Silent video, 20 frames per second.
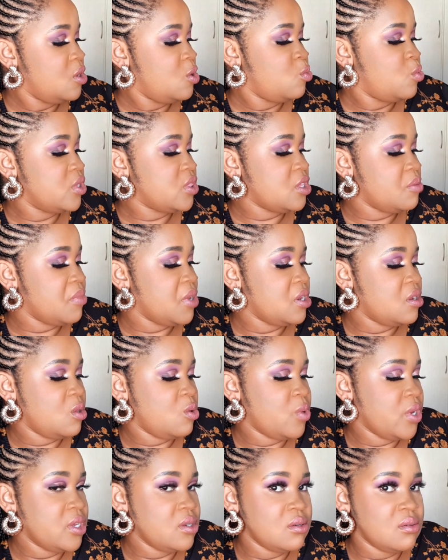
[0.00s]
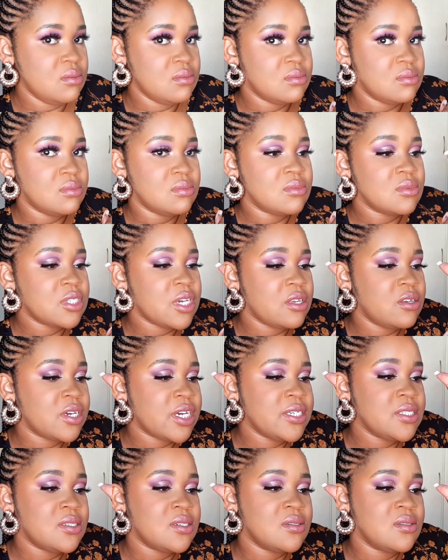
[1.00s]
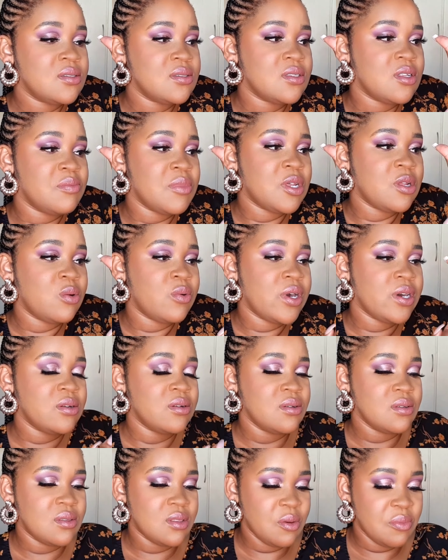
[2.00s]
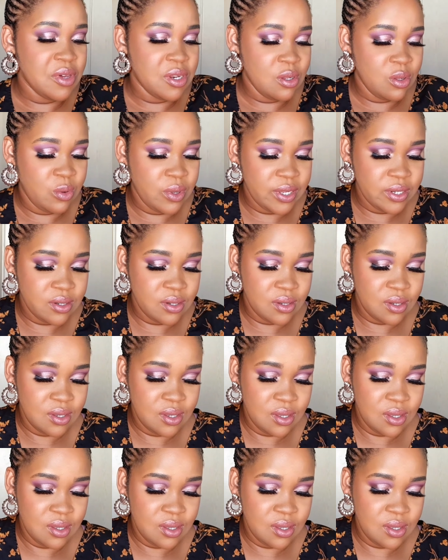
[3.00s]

with the middle one. Can you guys see it? The middle one. The middle one.